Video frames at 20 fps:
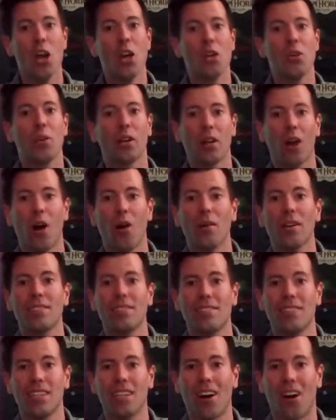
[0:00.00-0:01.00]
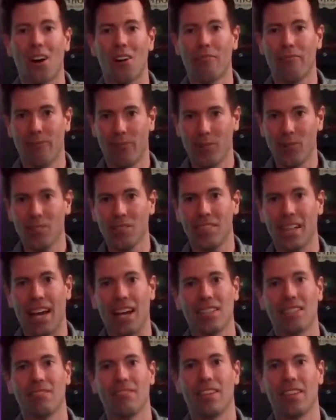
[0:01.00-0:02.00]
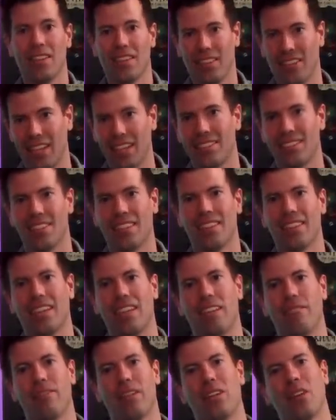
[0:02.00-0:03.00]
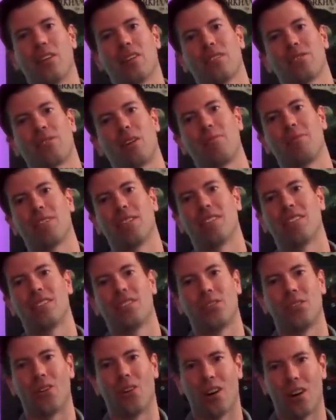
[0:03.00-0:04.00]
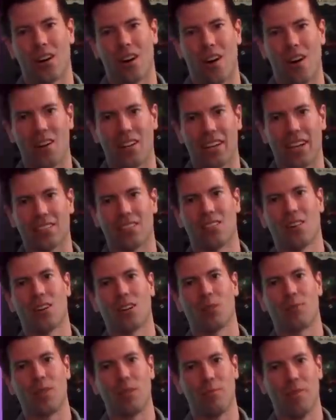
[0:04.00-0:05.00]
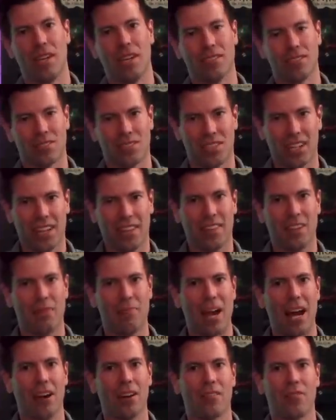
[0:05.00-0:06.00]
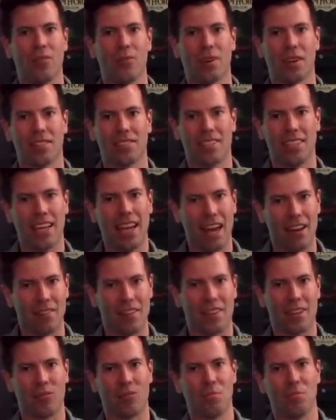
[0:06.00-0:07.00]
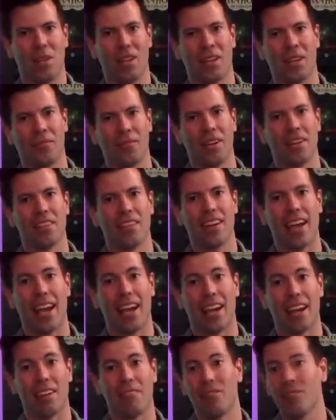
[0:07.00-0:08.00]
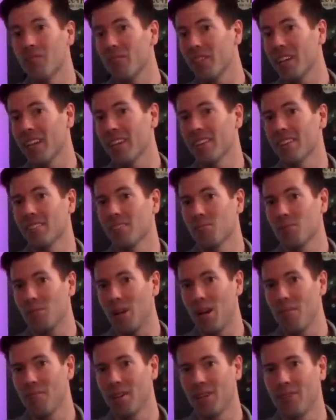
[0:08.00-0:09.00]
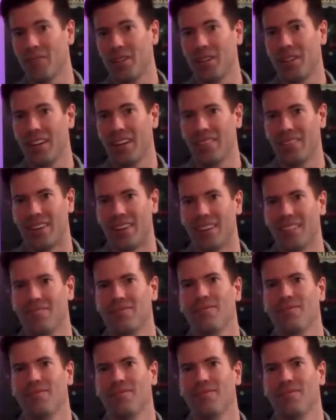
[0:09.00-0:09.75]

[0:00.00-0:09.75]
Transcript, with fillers: You can always see our full decks via the links in the video description to our decks on ArkhamDB, so check them out if you want to see everything we're playing with, and feel free to hit the subscribe button while you're down there.